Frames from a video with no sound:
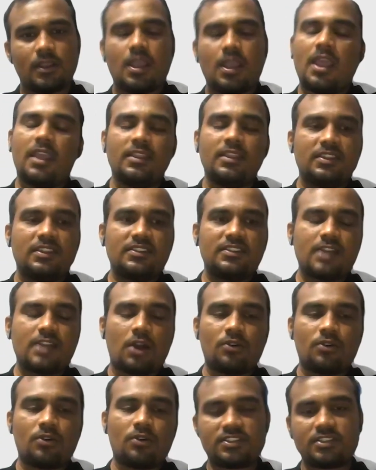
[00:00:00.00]
In this
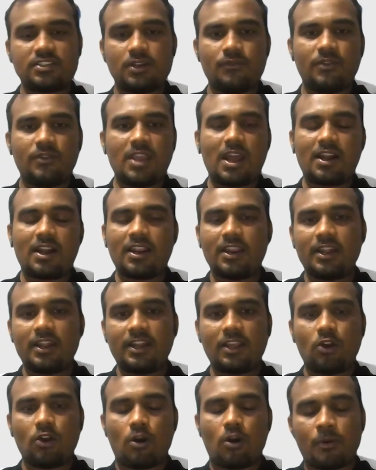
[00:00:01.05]
doubt session, we are
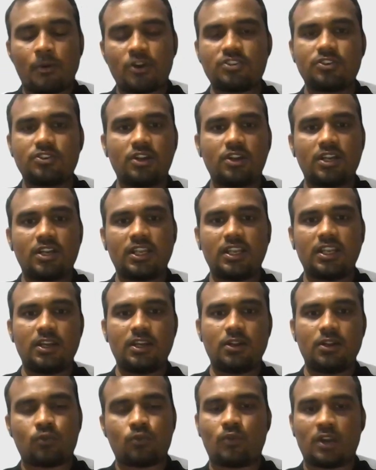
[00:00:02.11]
getting
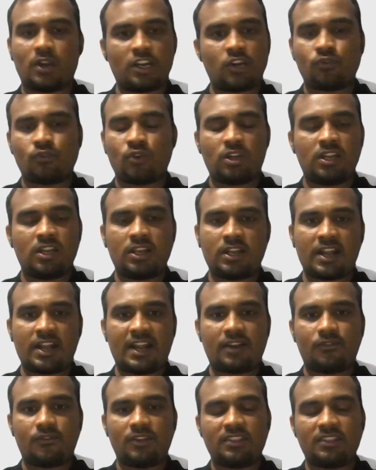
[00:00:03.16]
opportunity to one-on-one
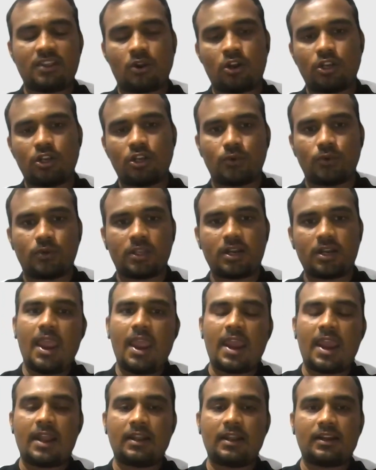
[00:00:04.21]
interact with our tutor
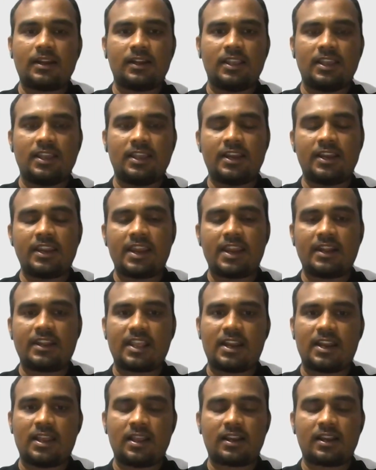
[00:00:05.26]
and clearing and
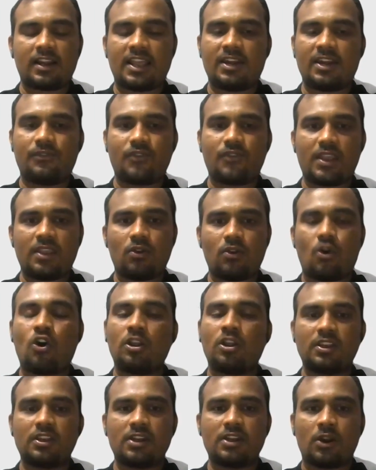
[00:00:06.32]
clarifying
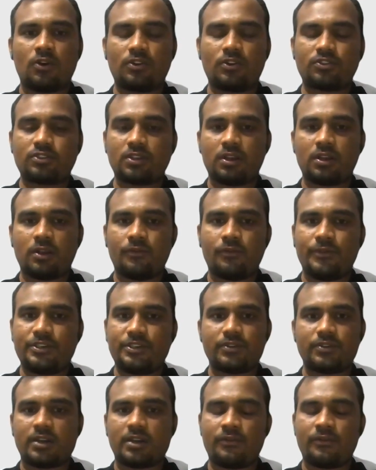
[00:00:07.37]
all the doubts
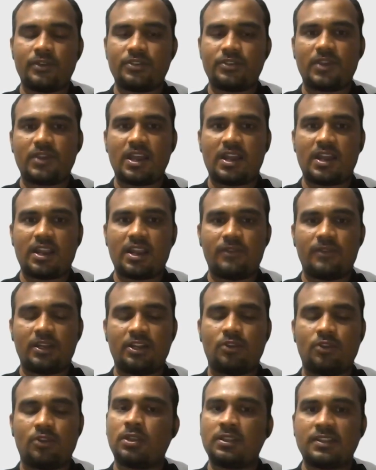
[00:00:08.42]
which we are having
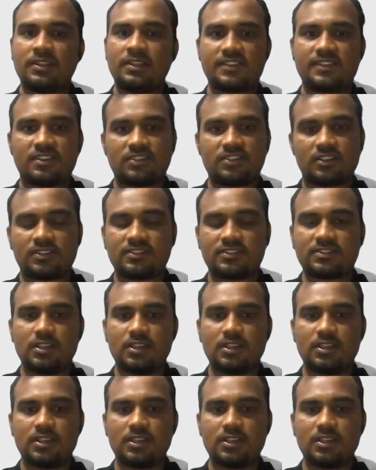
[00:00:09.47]
during the sessions.